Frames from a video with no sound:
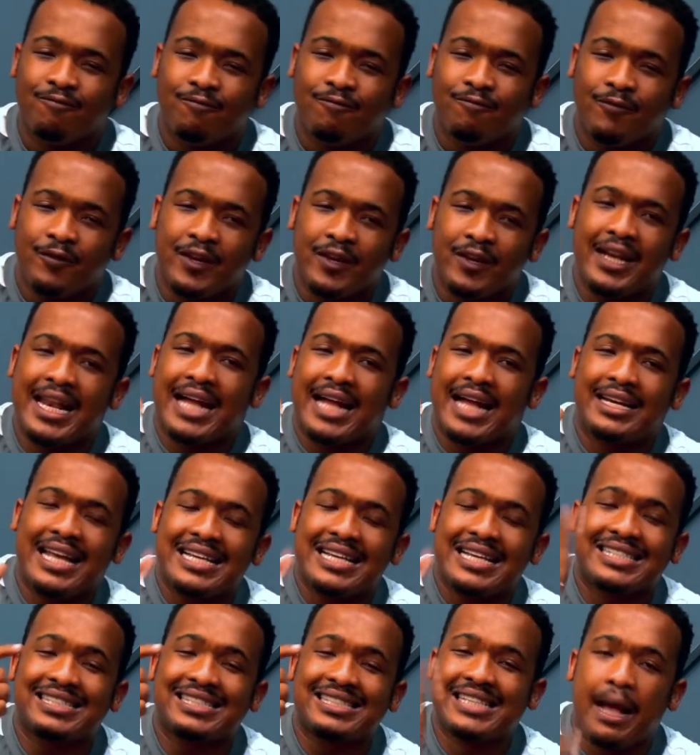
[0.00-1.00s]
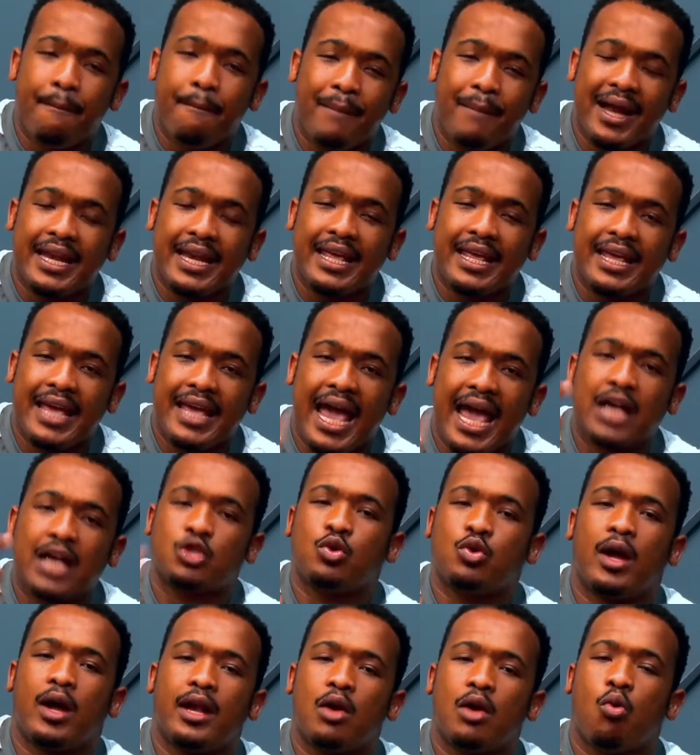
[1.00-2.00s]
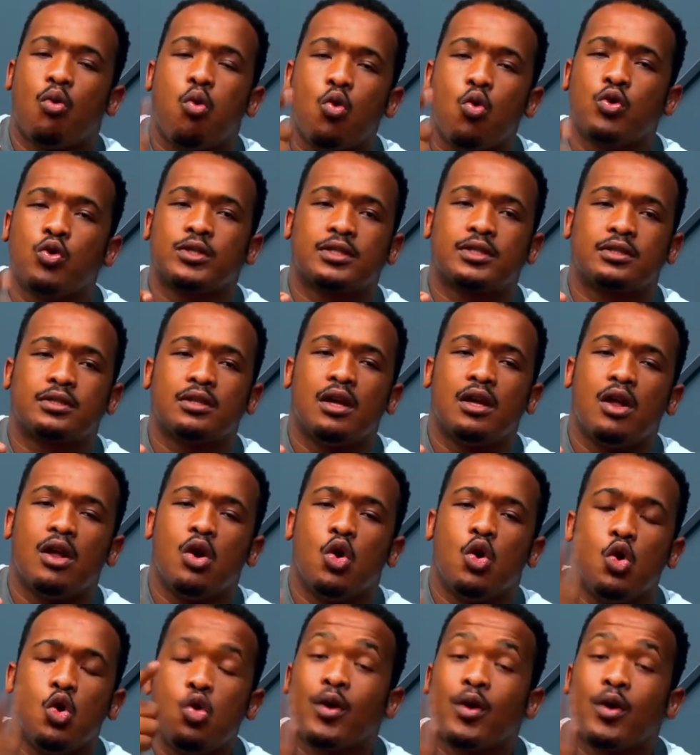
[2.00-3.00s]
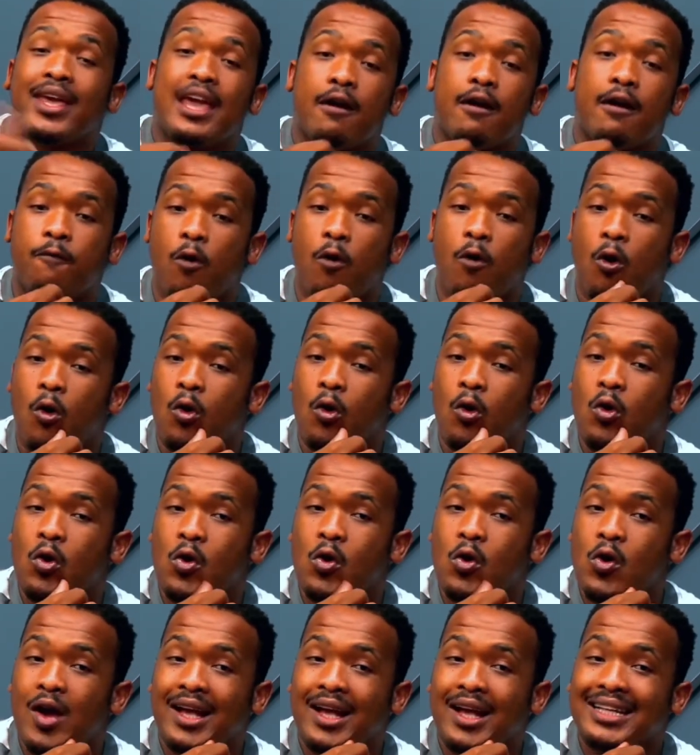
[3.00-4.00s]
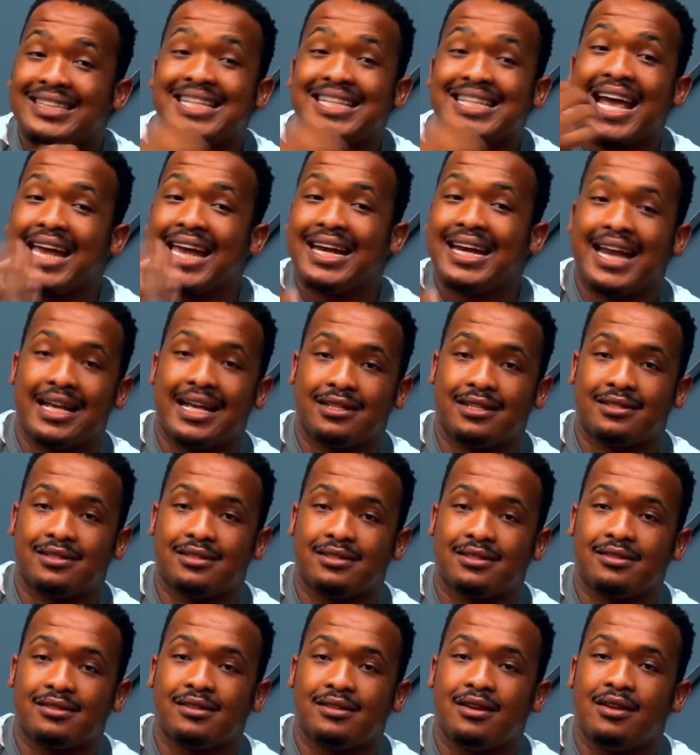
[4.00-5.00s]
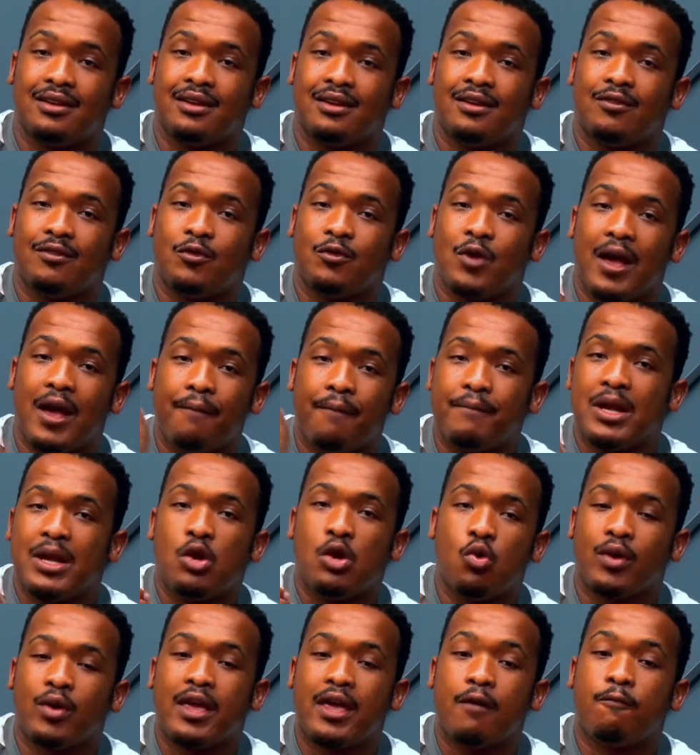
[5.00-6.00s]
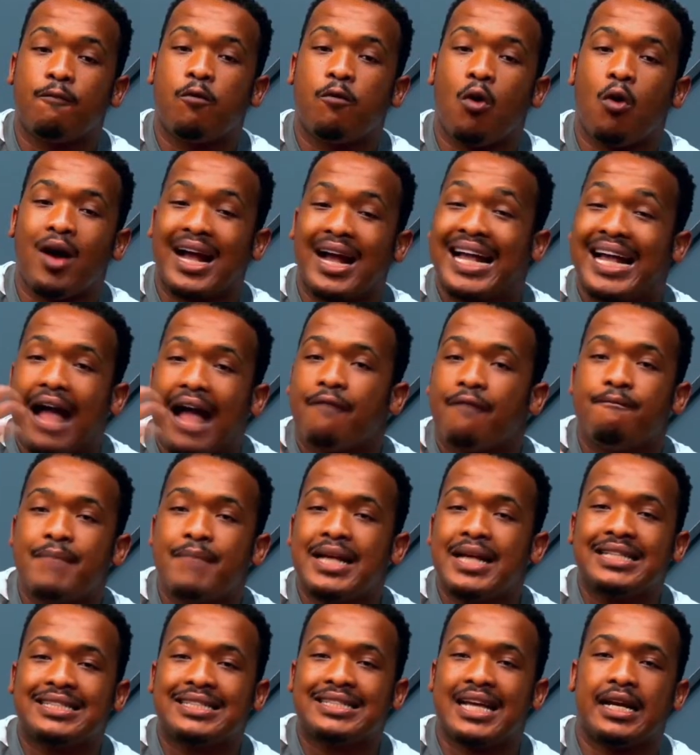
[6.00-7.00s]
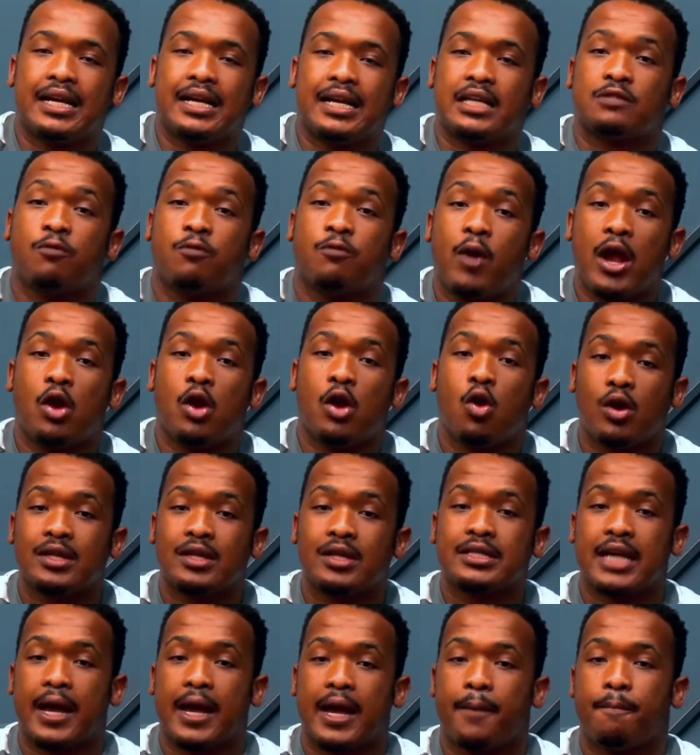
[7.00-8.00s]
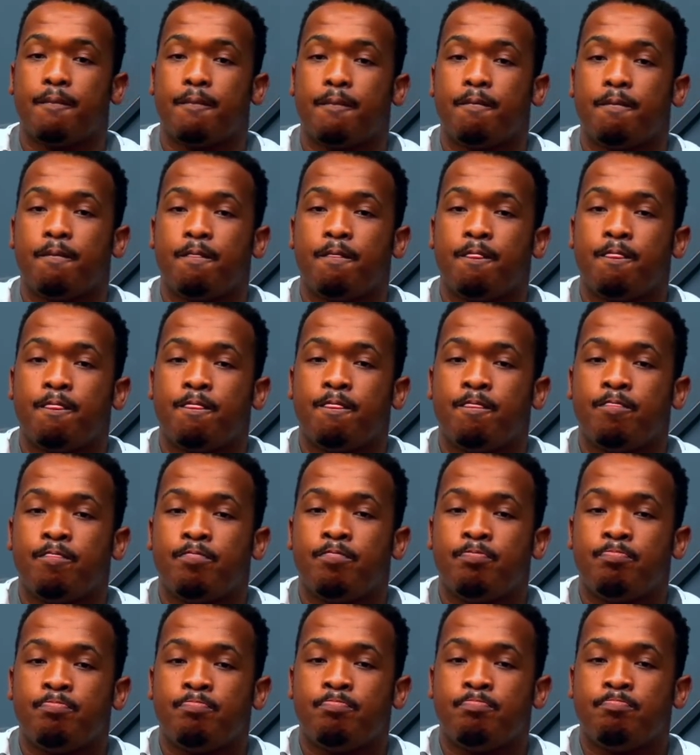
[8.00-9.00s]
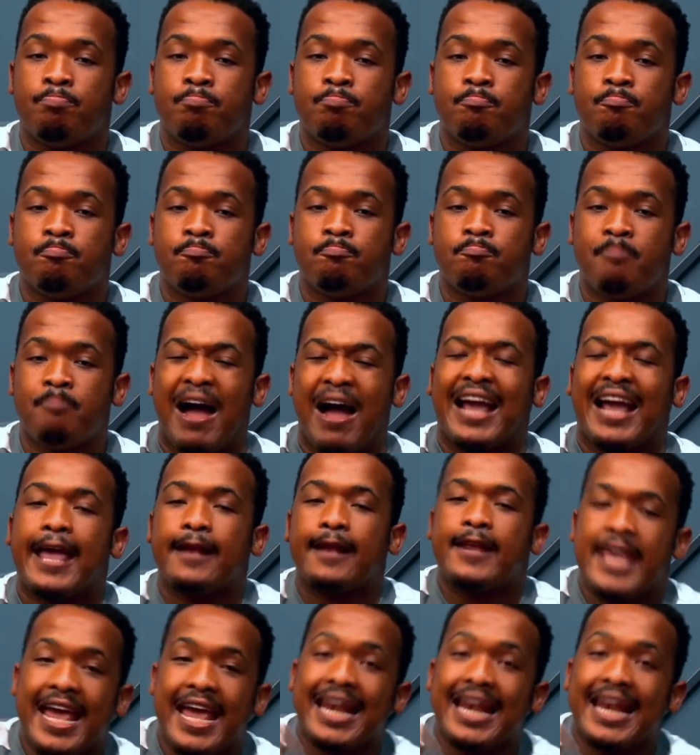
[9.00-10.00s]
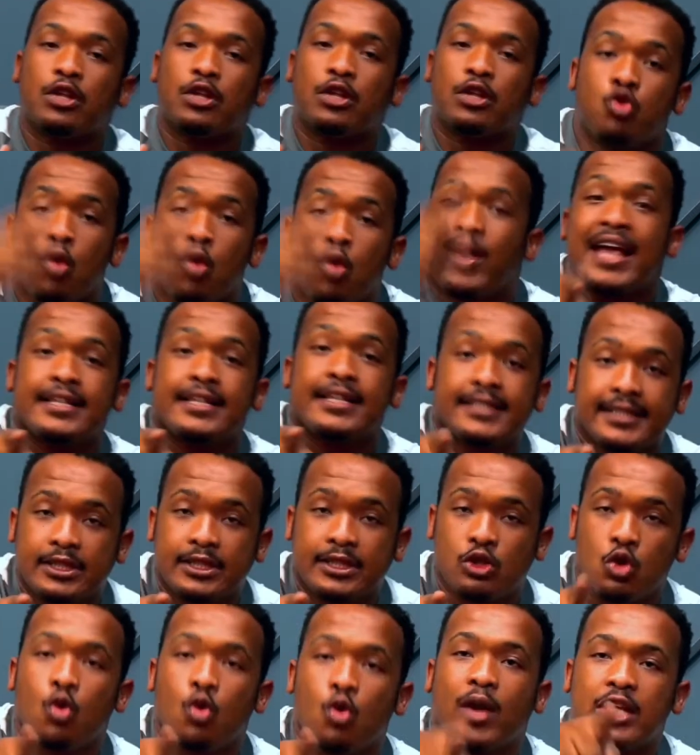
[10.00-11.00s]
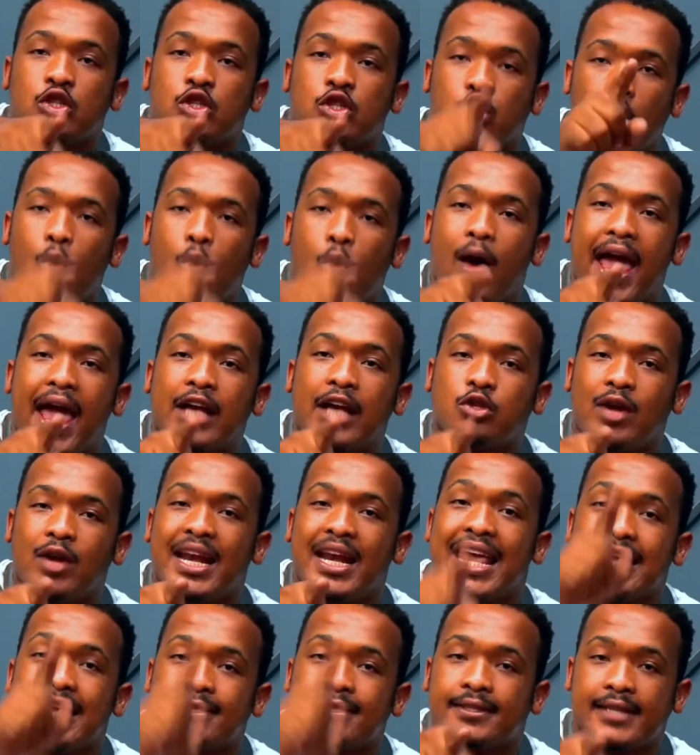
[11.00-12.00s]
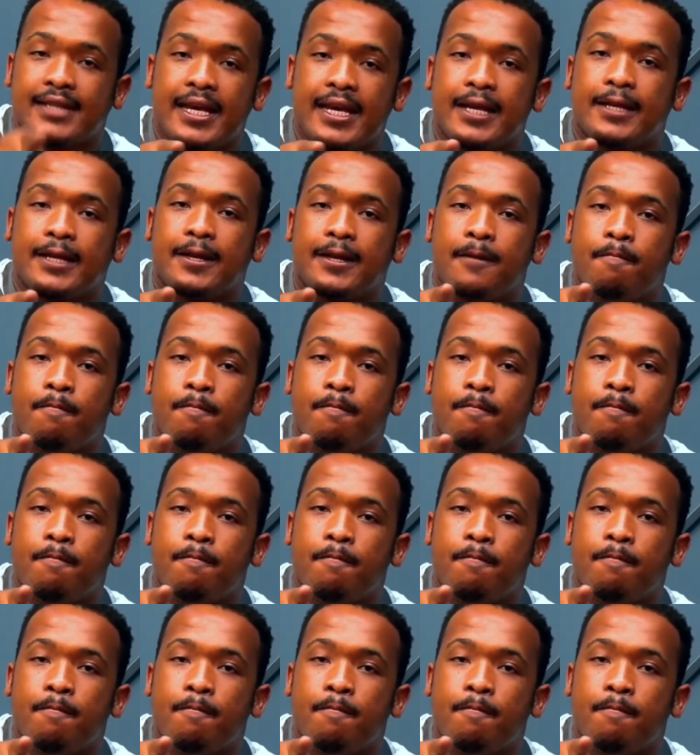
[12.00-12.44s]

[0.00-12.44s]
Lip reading: feel that there's somebody actually who's looking for tenders. We have been looking for government tenders for a long time. I can hear that you can sow actually a seed